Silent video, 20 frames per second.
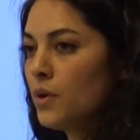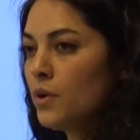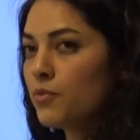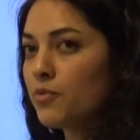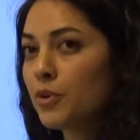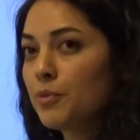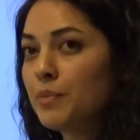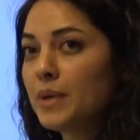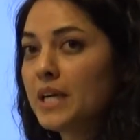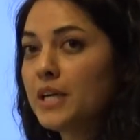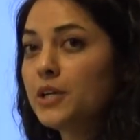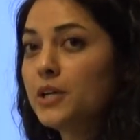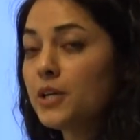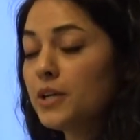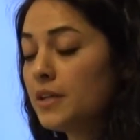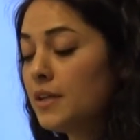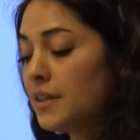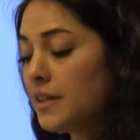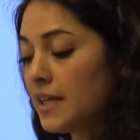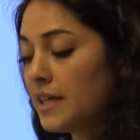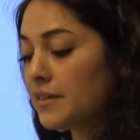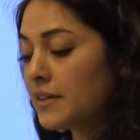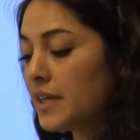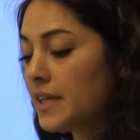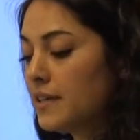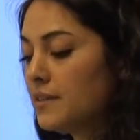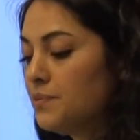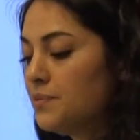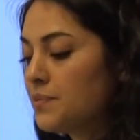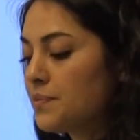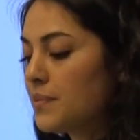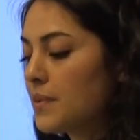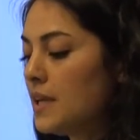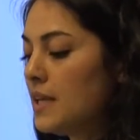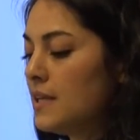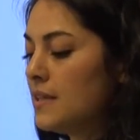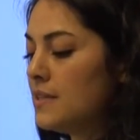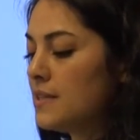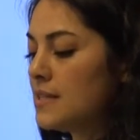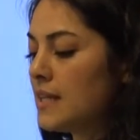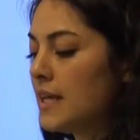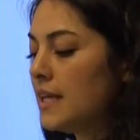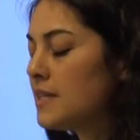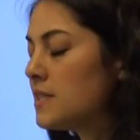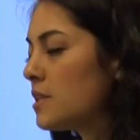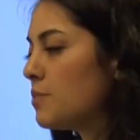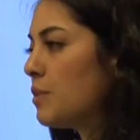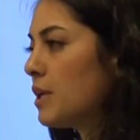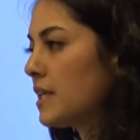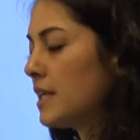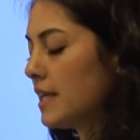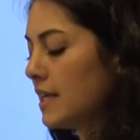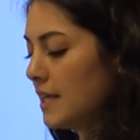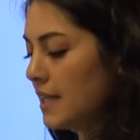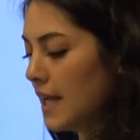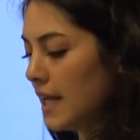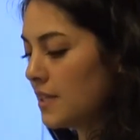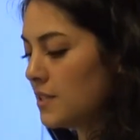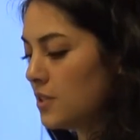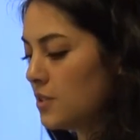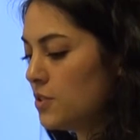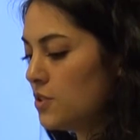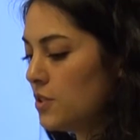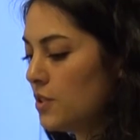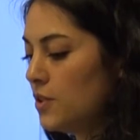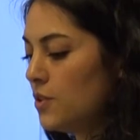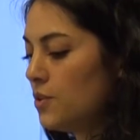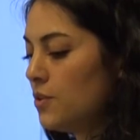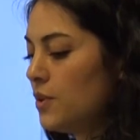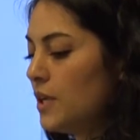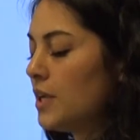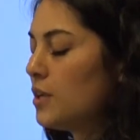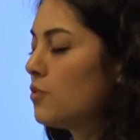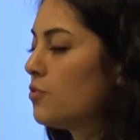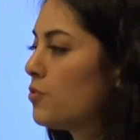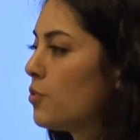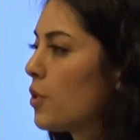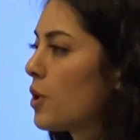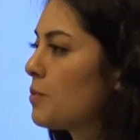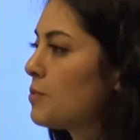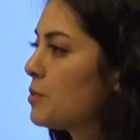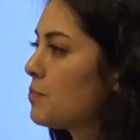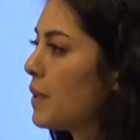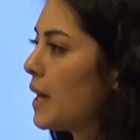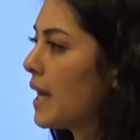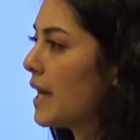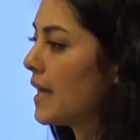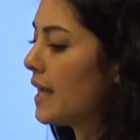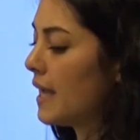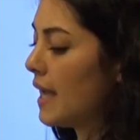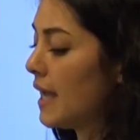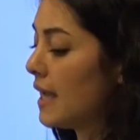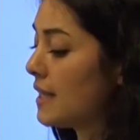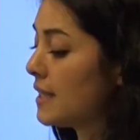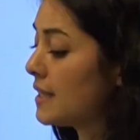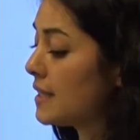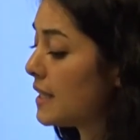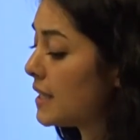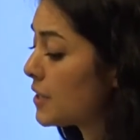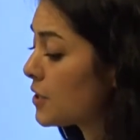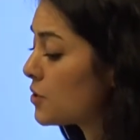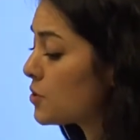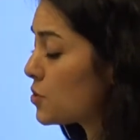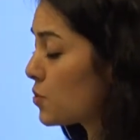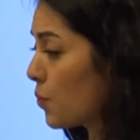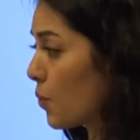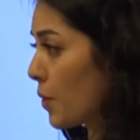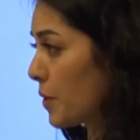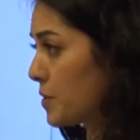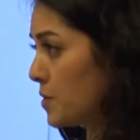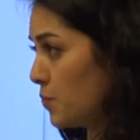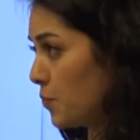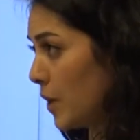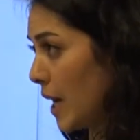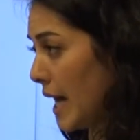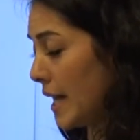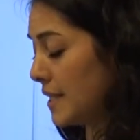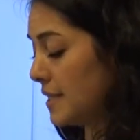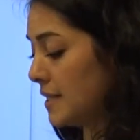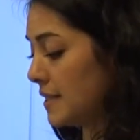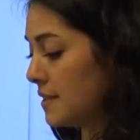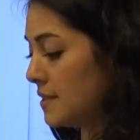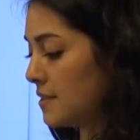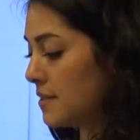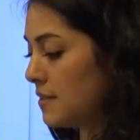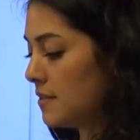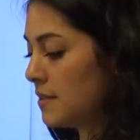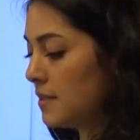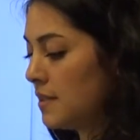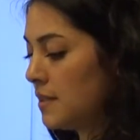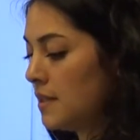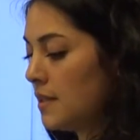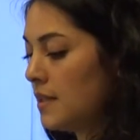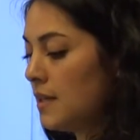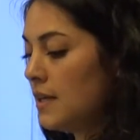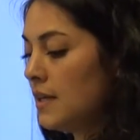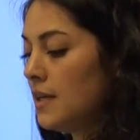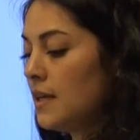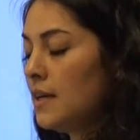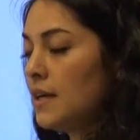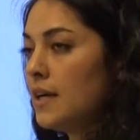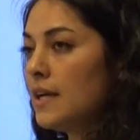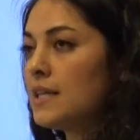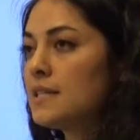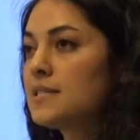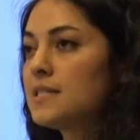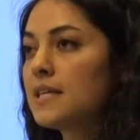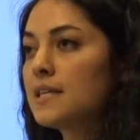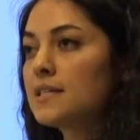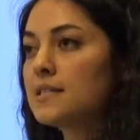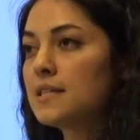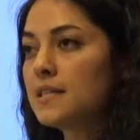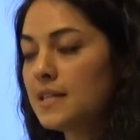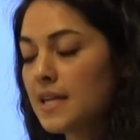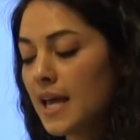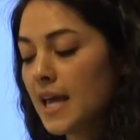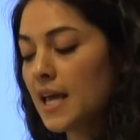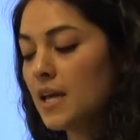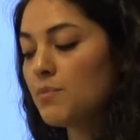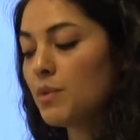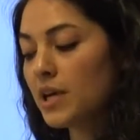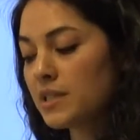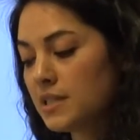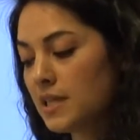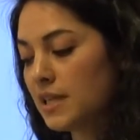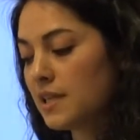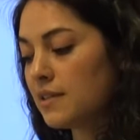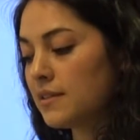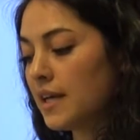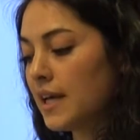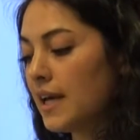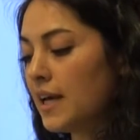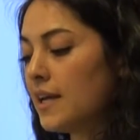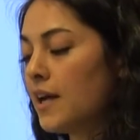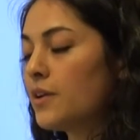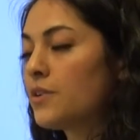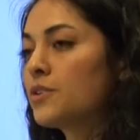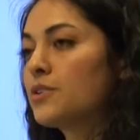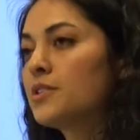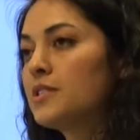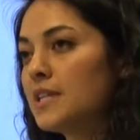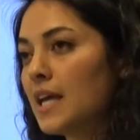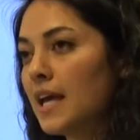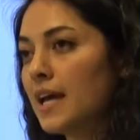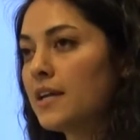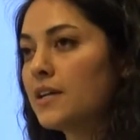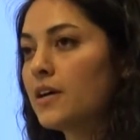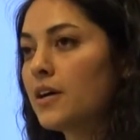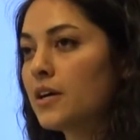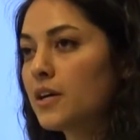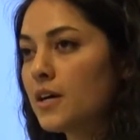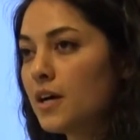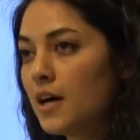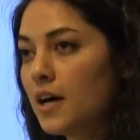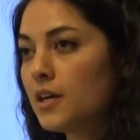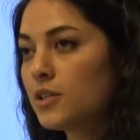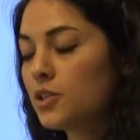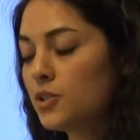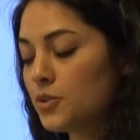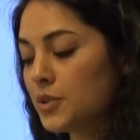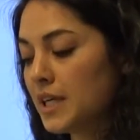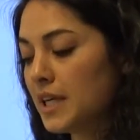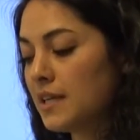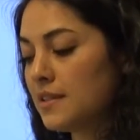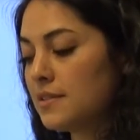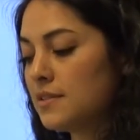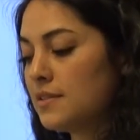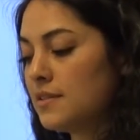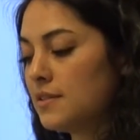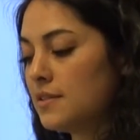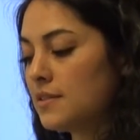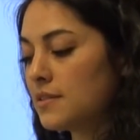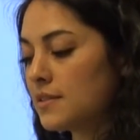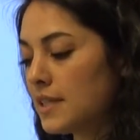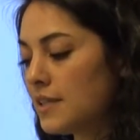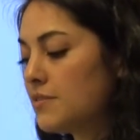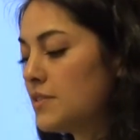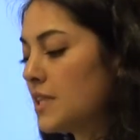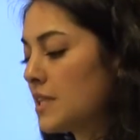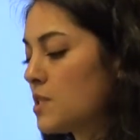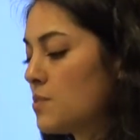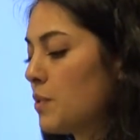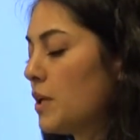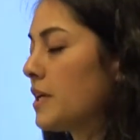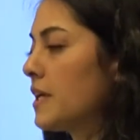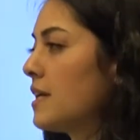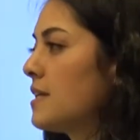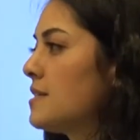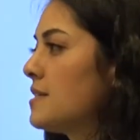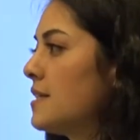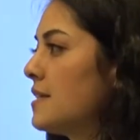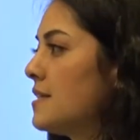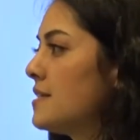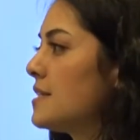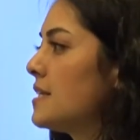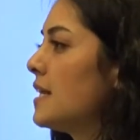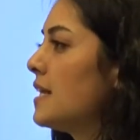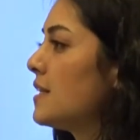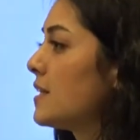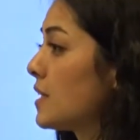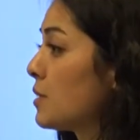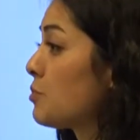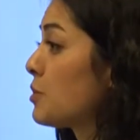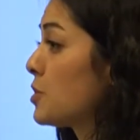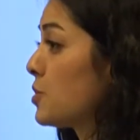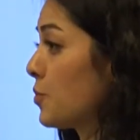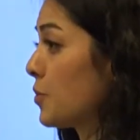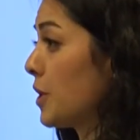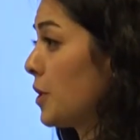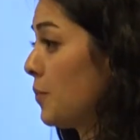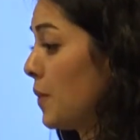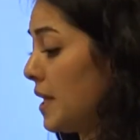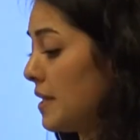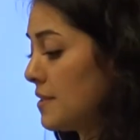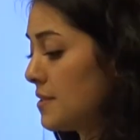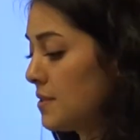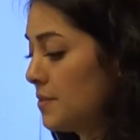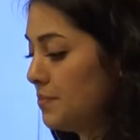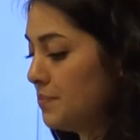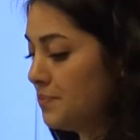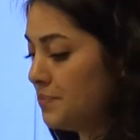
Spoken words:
For me, good theory is intimately connected to, informed by, and geared towards practice. It seeks to name, articulate, and understand our concrete, lived experiences in liberatory ways.